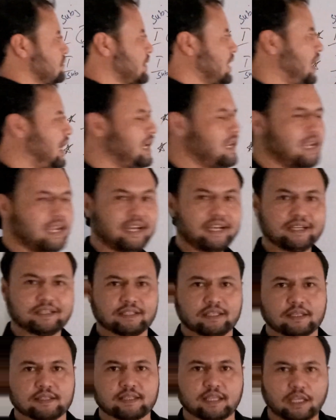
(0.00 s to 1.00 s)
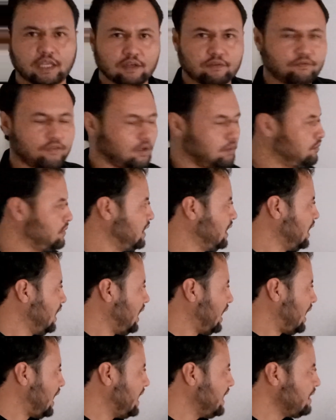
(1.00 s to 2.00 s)
I learned, second form.
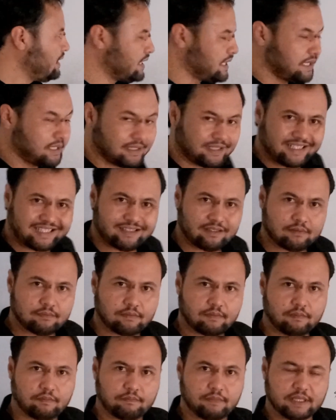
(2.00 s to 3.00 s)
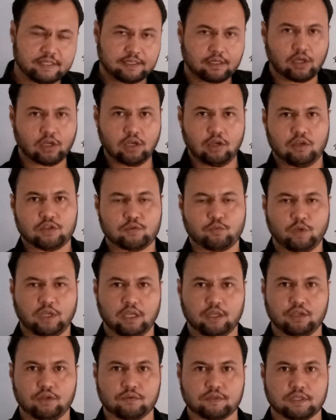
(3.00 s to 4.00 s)
I learned as a clause, we
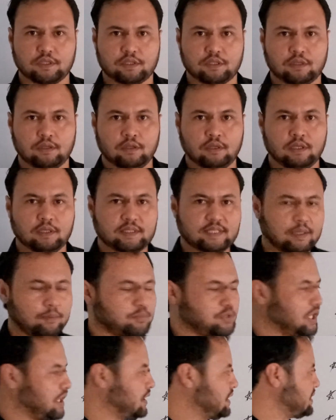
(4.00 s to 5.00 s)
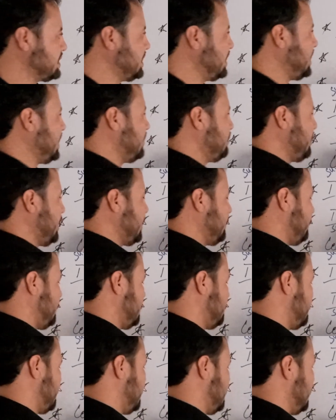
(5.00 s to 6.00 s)
can use it. Subject is there and main
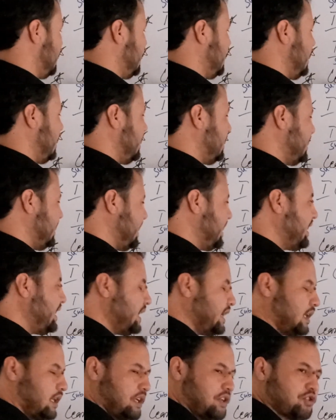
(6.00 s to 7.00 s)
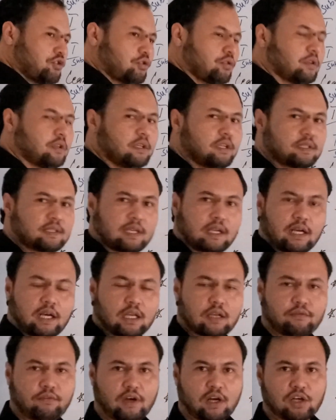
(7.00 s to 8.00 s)
verb. Learn English is the kind
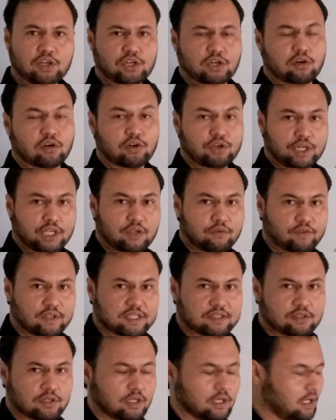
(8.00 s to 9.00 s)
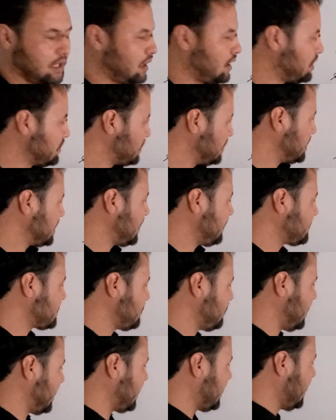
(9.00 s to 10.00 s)
of order or request. Also it gives
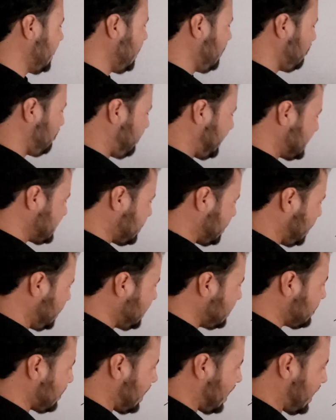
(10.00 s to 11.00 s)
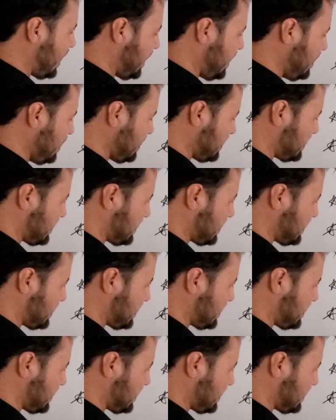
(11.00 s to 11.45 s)
meaning. But here I is